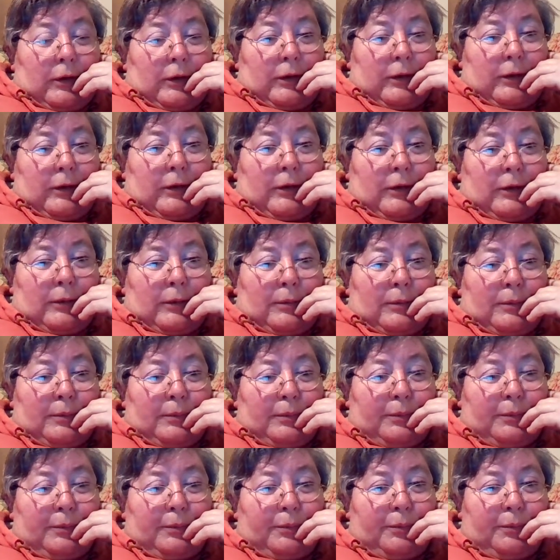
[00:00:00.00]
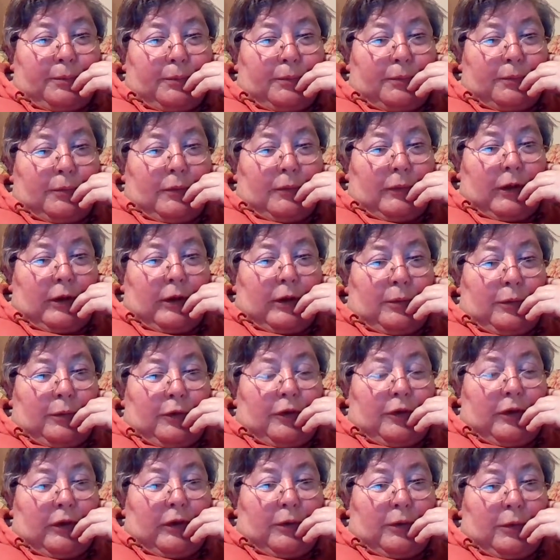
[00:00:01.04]
That would
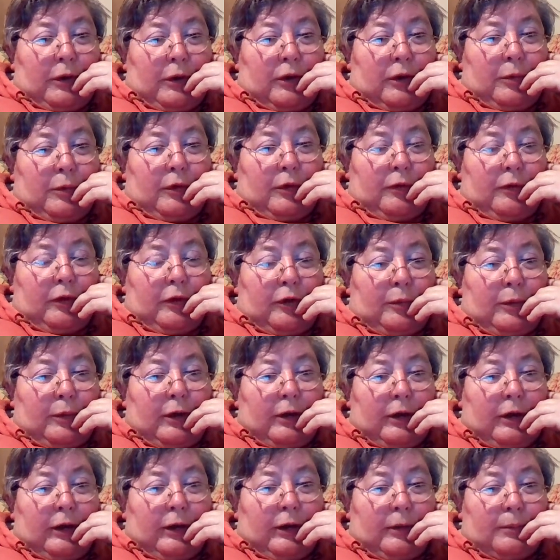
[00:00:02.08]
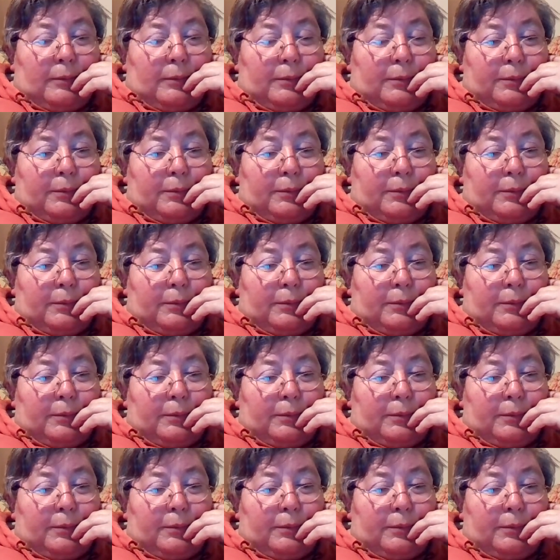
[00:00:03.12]
take quite a bit of explaining.